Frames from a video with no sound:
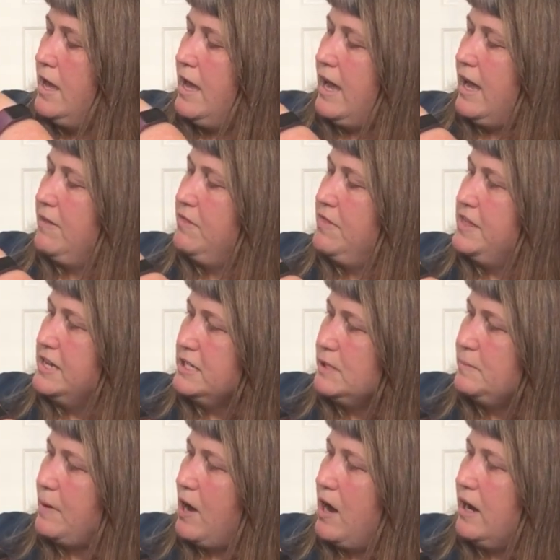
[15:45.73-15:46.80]
And this
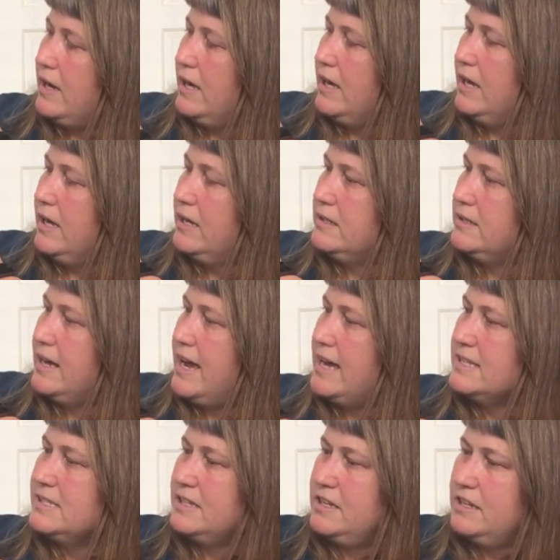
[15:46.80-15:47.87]
pocket
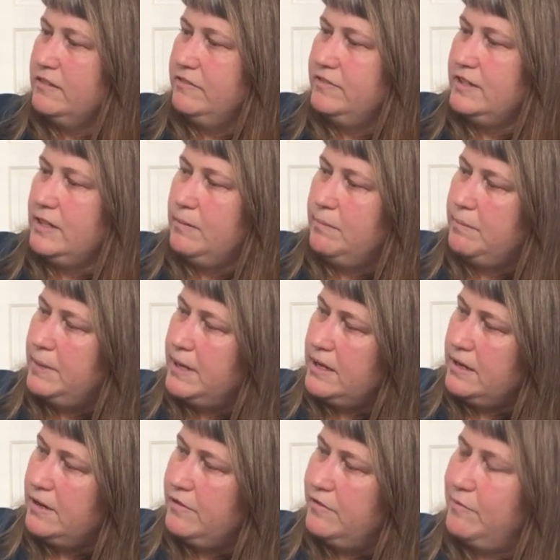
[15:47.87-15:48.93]
has a nifty bit
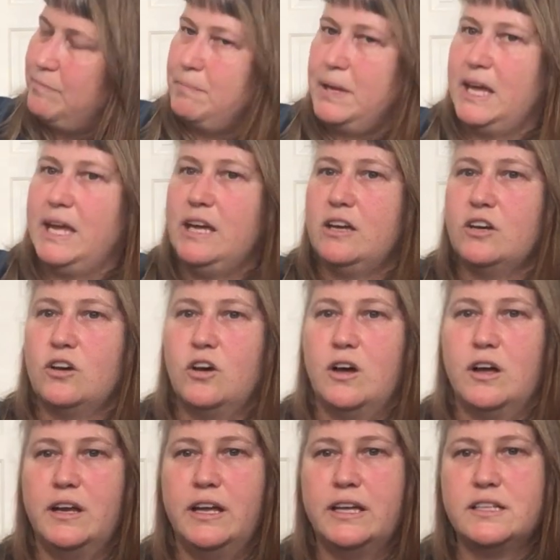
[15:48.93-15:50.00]
of pink
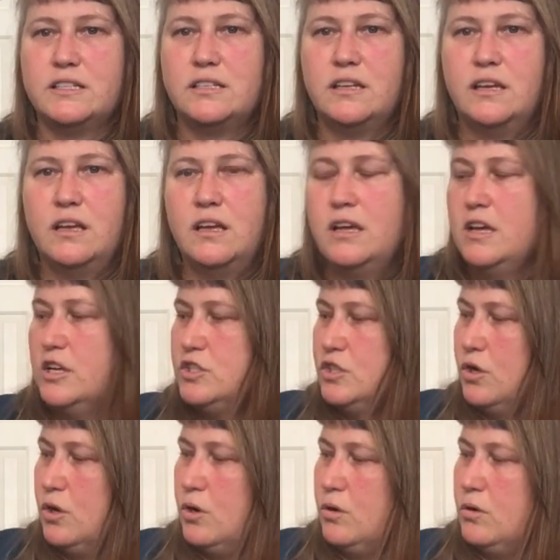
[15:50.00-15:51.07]
on it.
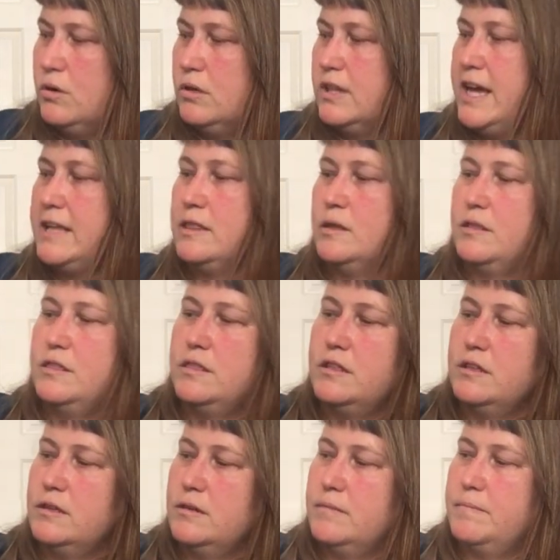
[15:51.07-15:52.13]
So like the,
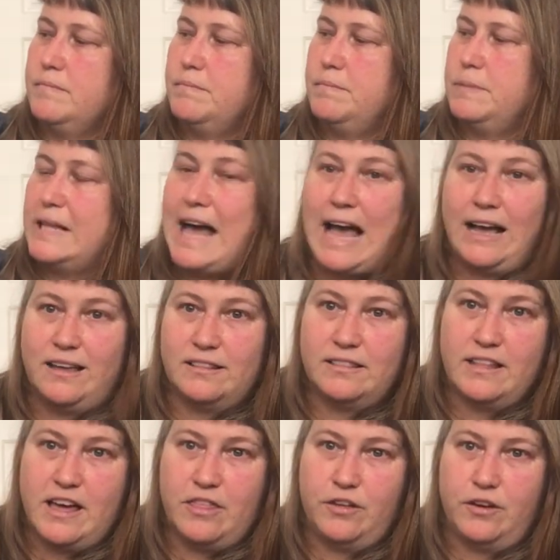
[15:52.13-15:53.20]
the black
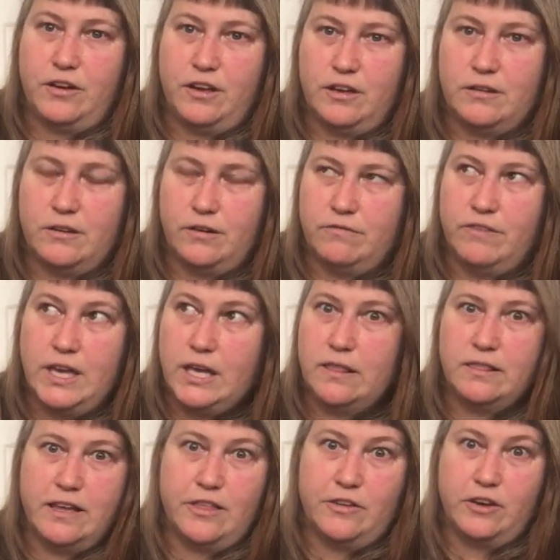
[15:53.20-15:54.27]
leather or vegan
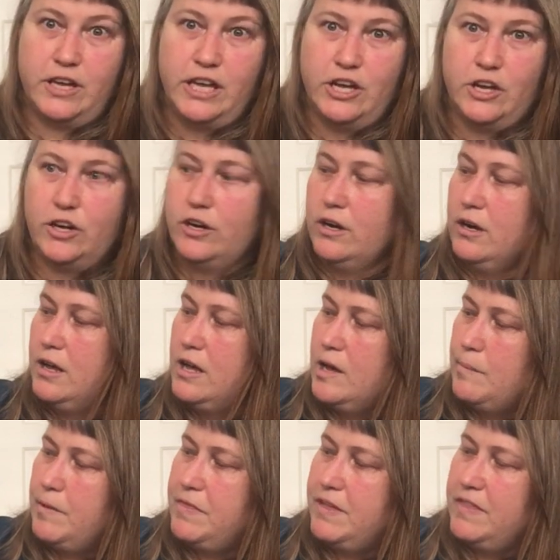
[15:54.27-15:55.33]
leather here,
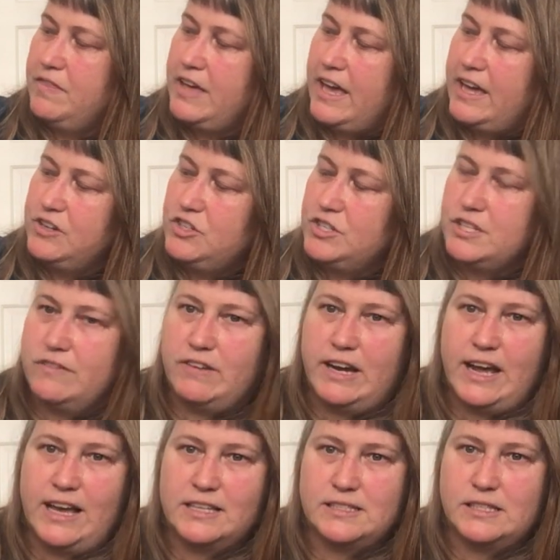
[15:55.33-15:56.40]
but then the edges of it
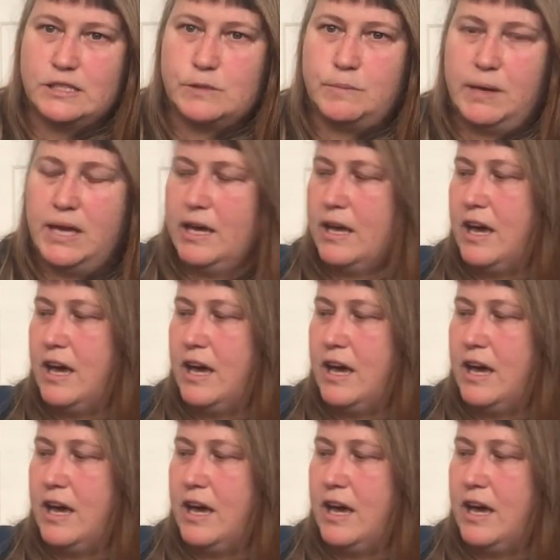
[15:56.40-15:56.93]
has this pink.